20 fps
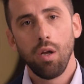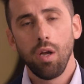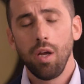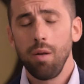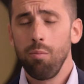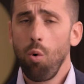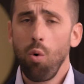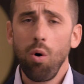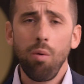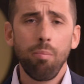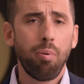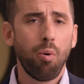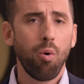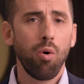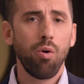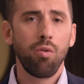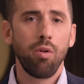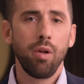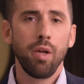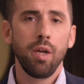and more
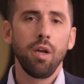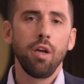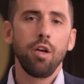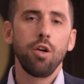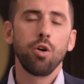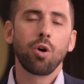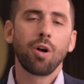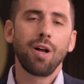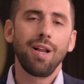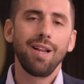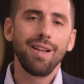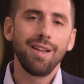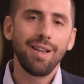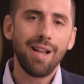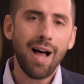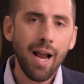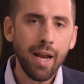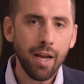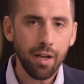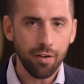importantly, your
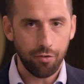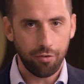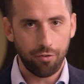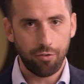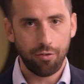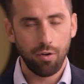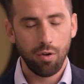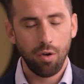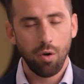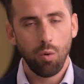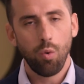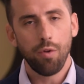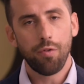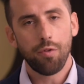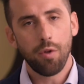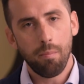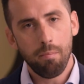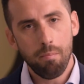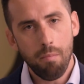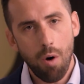clients with
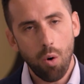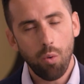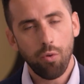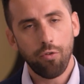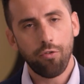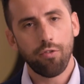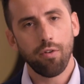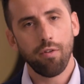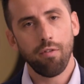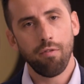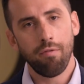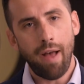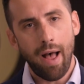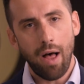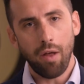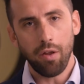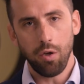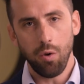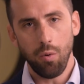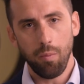the most
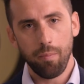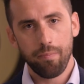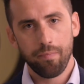value.